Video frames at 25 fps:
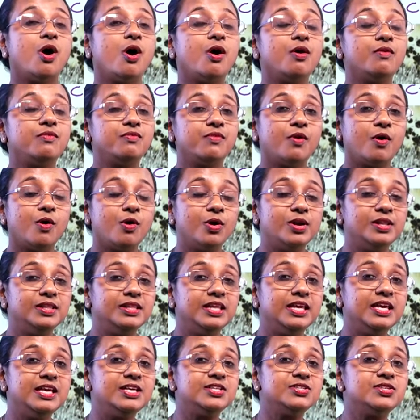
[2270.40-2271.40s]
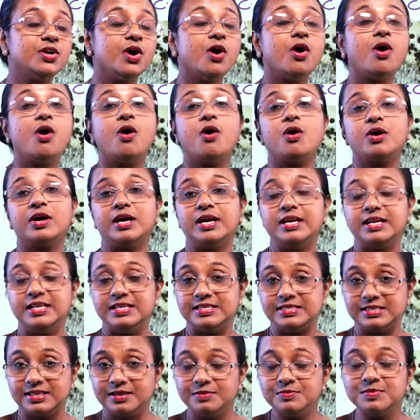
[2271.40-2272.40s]
of all these
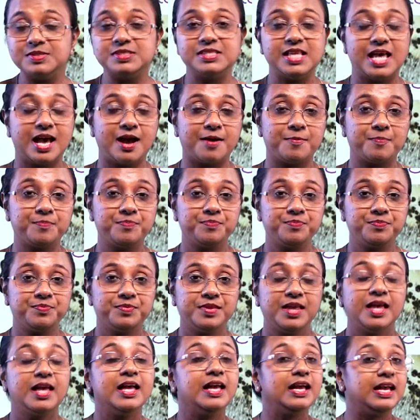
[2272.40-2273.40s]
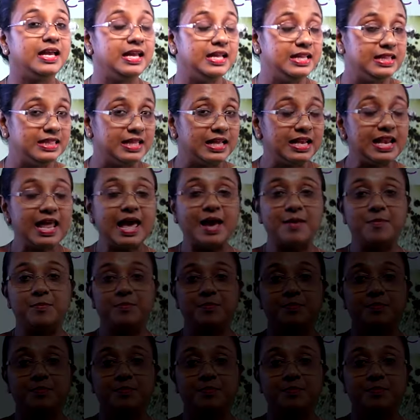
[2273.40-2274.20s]
organisms there in the lab.